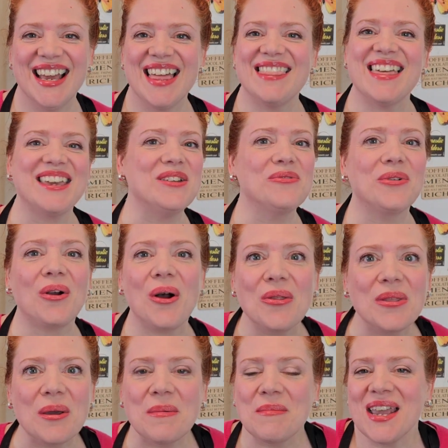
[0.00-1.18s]
Thank you for all the
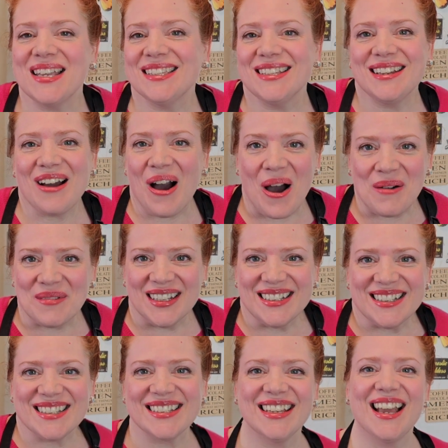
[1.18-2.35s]
amazing comments.